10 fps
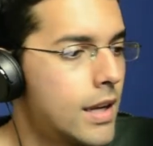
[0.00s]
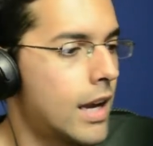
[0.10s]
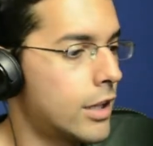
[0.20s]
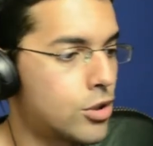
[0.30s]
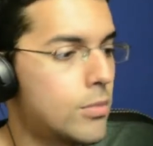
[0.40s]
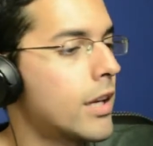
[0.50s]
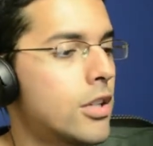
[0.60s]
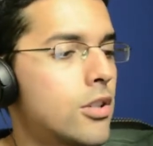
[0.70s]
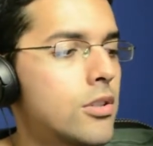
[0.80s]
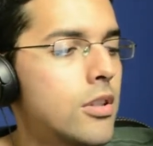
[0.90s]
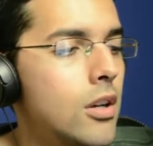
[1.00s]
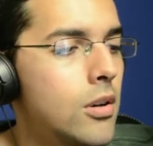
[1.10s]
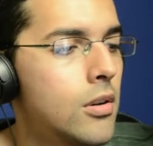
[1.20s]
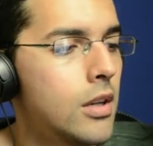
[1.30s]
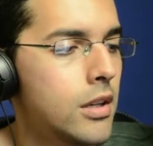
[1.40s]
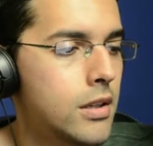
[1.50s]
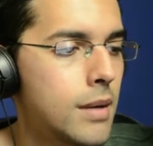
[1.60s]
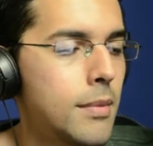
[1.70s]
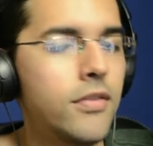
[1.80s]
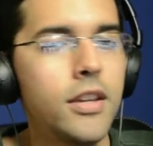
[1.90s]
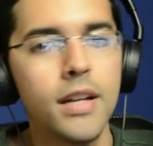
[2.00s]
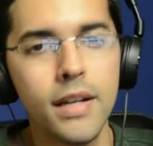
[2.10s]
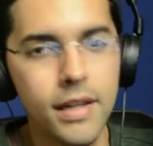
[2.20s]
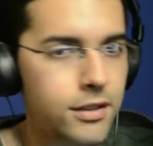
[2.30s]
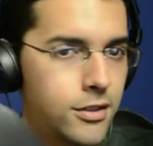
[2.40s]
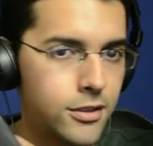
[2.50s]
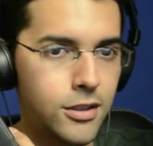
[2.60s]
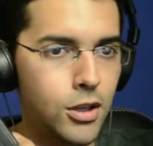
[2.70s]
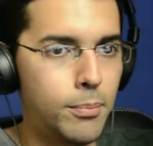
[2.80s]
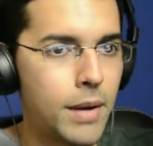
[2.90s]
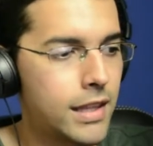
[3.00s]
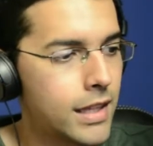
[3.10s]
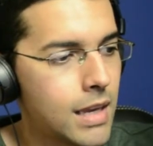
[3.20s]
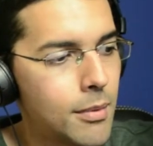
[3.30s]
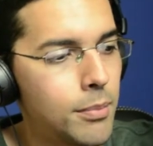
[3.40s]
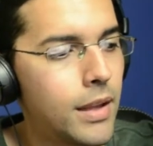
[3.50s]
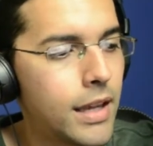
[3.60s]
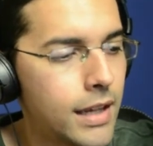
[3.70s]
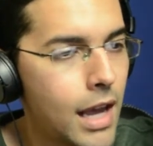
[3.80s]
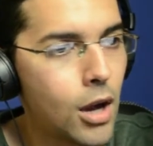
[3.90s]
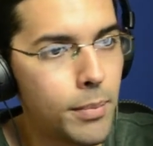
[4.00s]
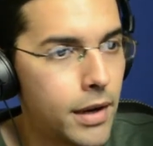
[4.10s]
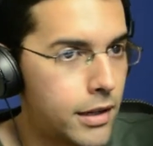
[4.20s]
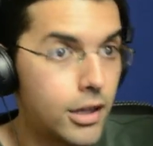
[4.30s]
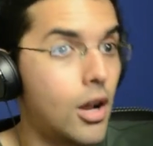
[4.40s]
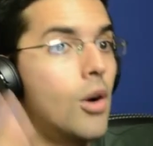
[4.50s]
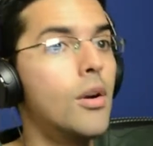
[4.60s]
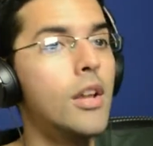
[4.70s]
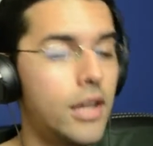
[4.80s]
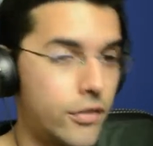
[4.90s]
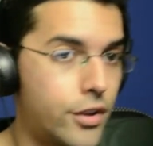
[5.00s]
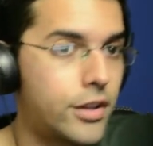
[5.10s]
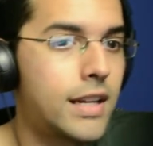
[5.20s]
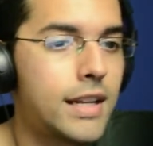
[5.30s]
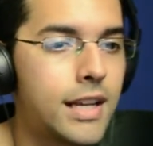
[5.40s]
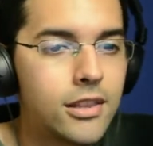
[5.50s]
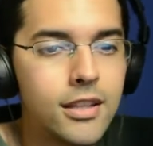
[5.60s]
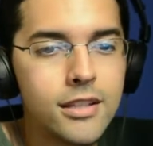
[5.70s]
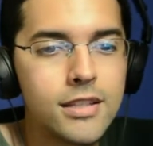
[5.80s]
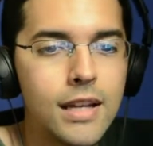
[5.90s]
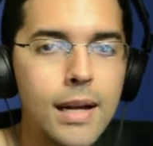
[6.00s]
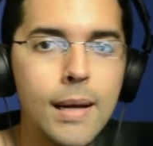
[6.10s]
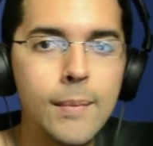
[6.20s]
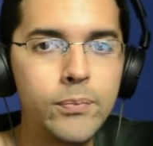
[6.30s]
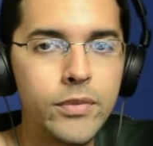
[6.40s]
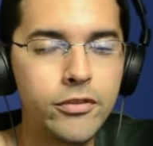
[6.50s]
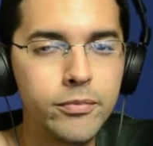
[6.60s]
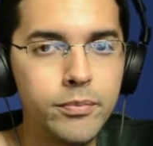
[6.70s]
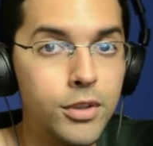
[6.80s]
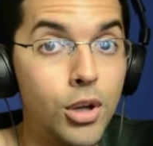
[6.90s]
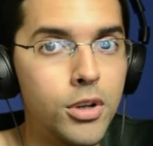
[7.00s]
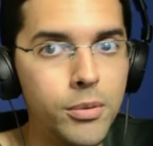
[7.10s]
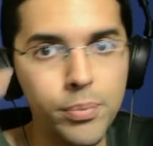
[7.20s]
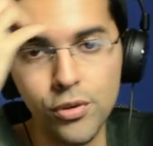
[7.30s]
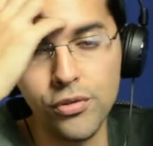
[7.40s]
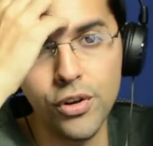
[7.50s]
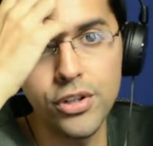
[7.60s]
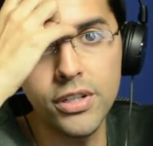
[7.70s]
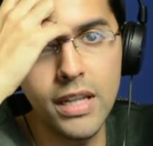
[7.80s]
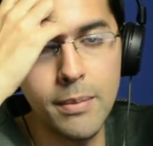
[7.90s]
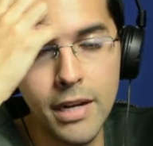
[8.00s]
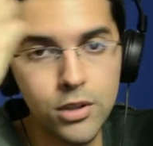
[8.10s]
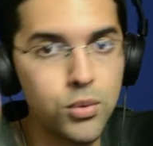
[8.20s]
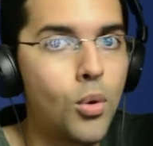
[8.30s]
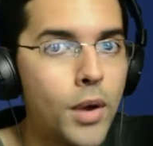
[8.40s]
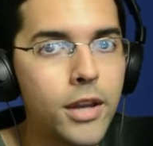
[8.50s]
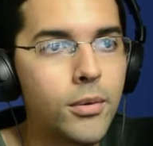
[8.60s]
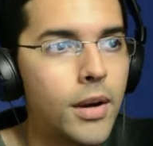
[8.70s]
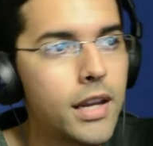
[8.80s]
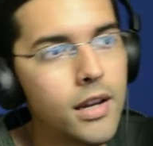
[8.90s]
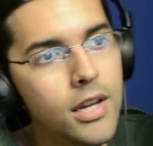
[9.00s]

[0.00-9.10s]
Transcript: I assume I can just, you know, grab my Vita and just, you know, buy the game and play it now, but, you know, if they're gonna get this new and improved version, then I might as well wait, right?